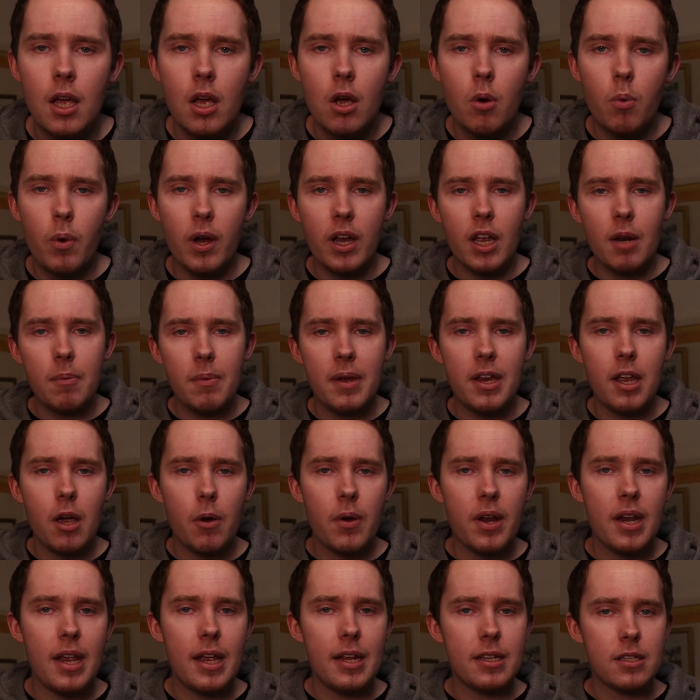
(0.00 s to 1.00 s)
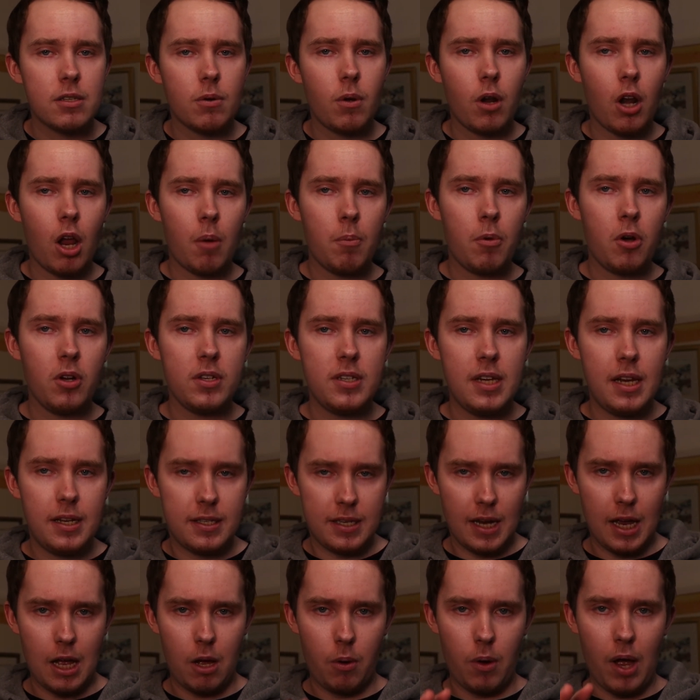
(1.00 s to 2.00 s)
We're going to be going into a lot more
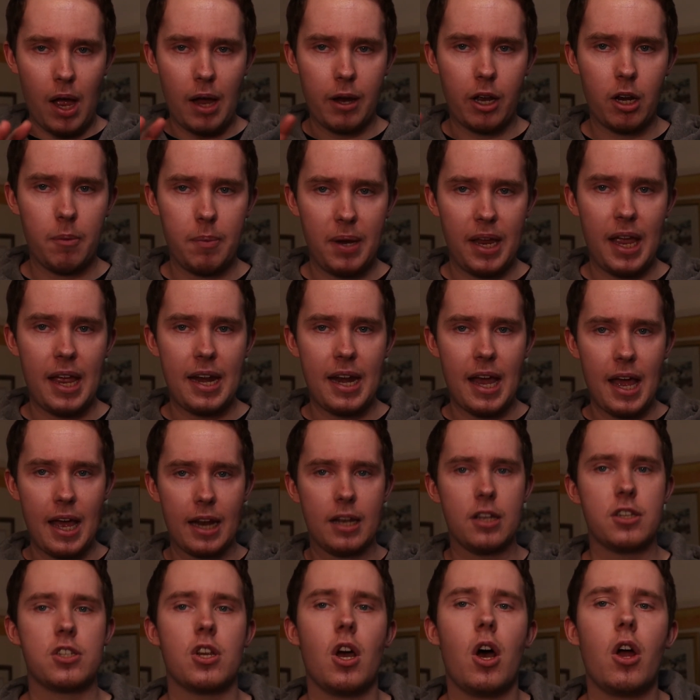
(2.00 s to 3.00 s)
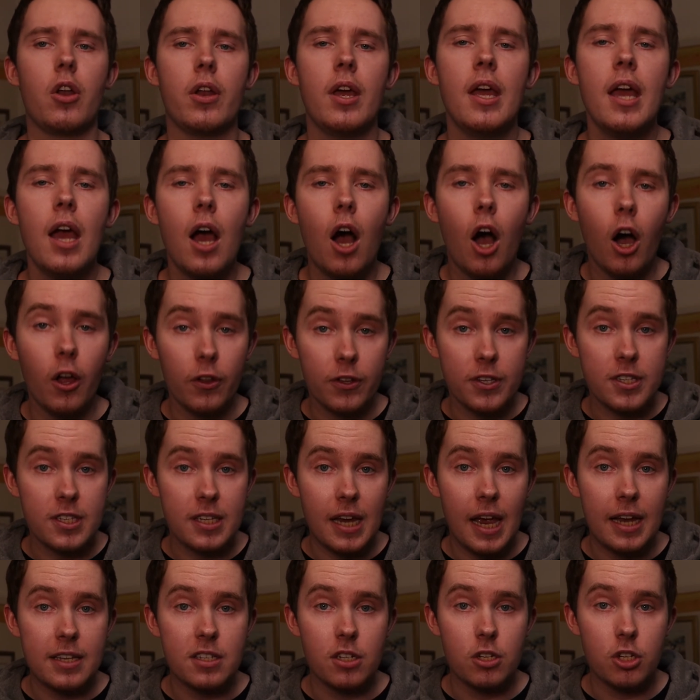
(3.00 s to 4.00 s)
detail. I'm going to be getting hands-on on
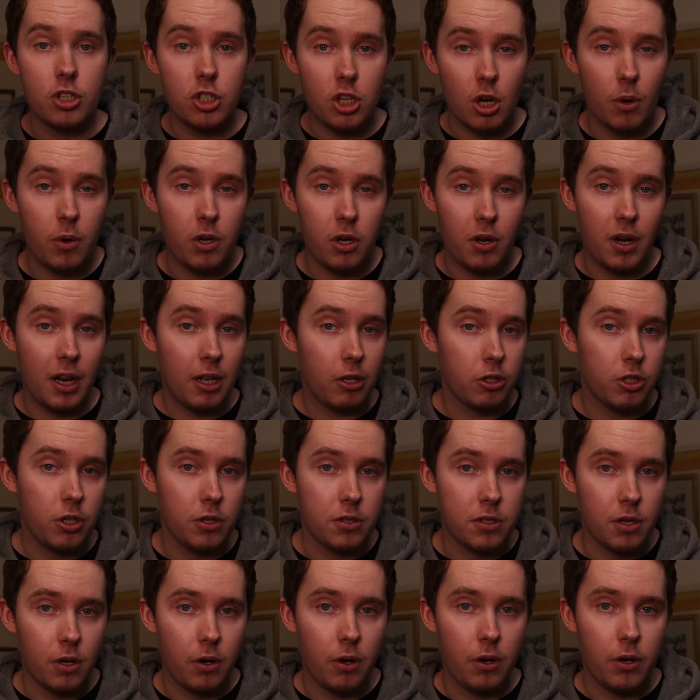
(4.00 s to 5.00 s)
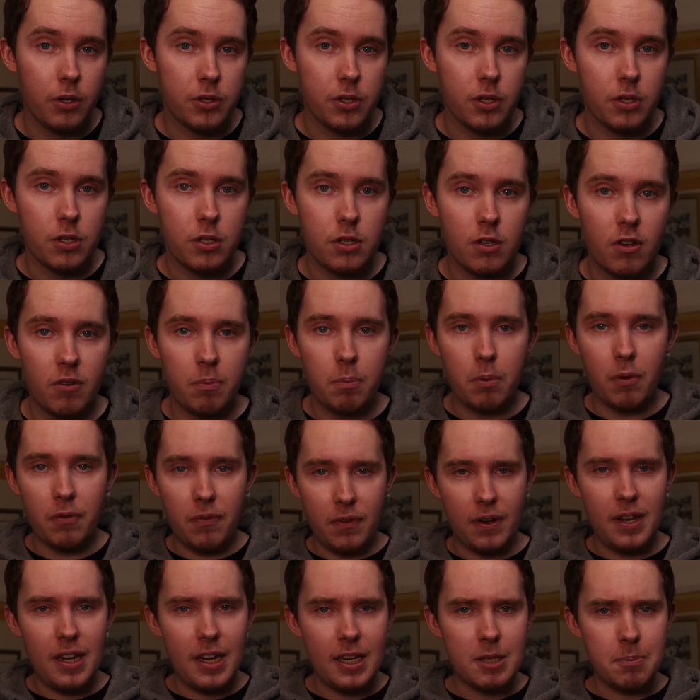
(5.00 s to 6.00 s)
set and showing you little tutorials and stuff. But for
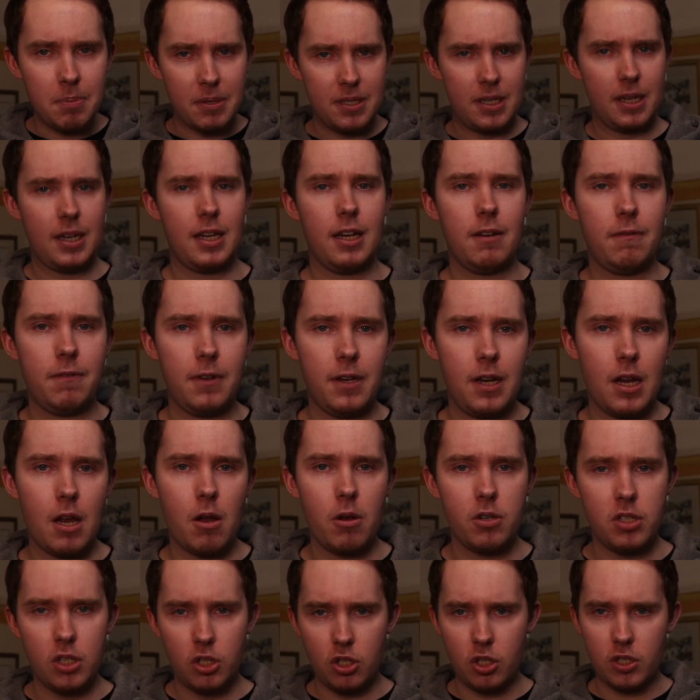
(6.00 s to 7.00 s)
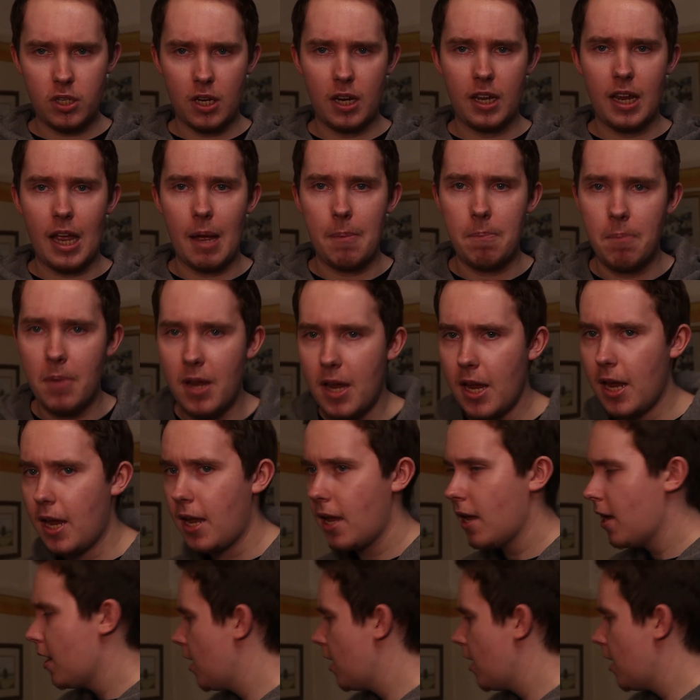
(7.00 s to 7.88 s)
these particular videos, you're just going to get me